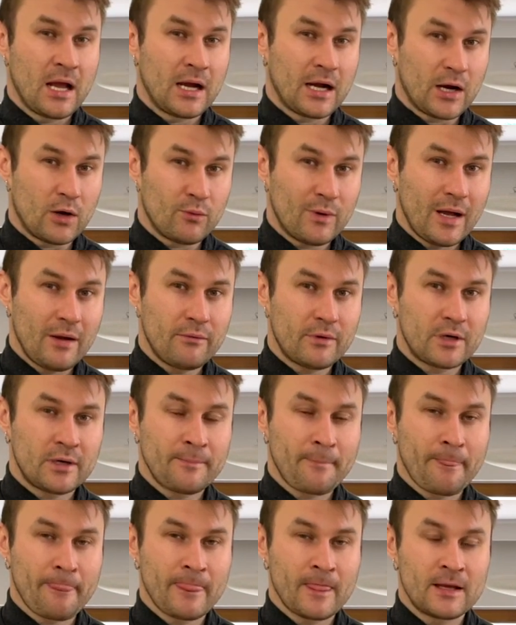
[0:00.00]
However,
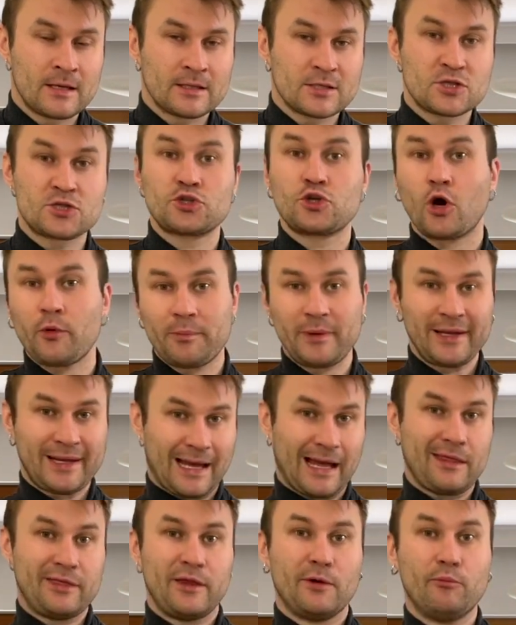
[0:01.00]
stopping
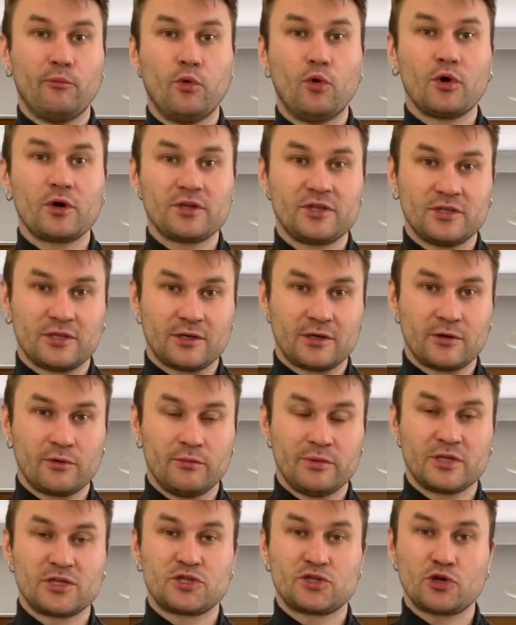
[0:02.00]
at the border
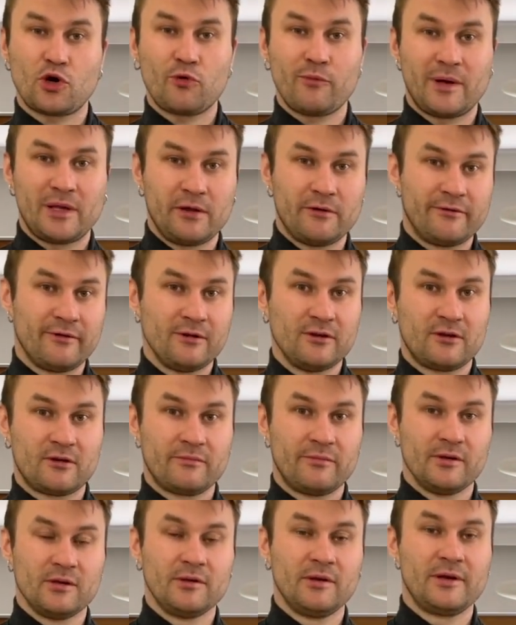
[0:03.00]
with so many
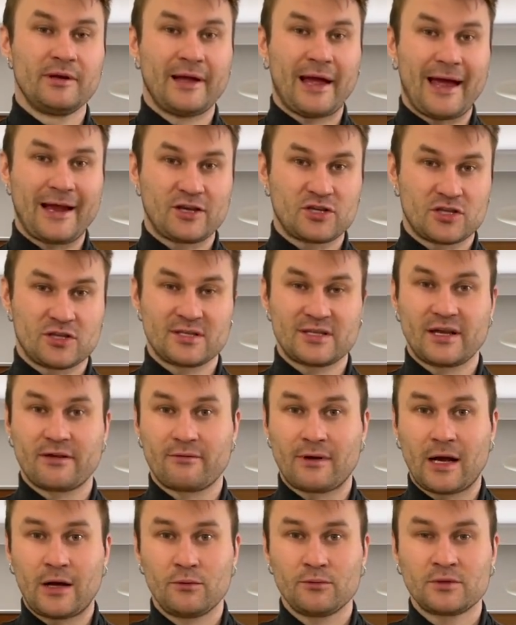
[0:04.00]
vulnerable actions
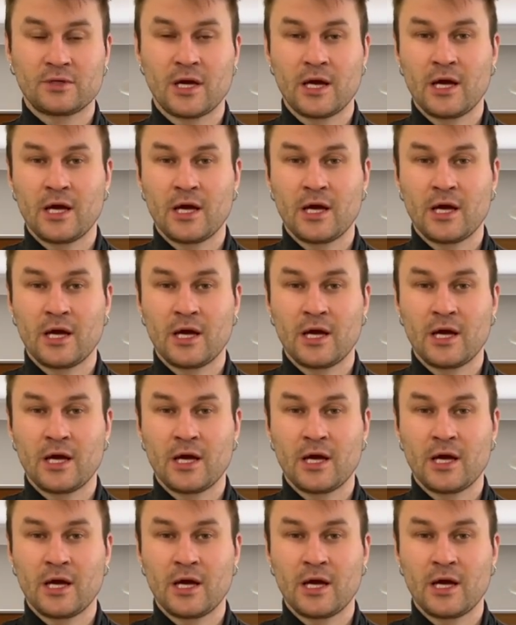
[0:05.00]
around,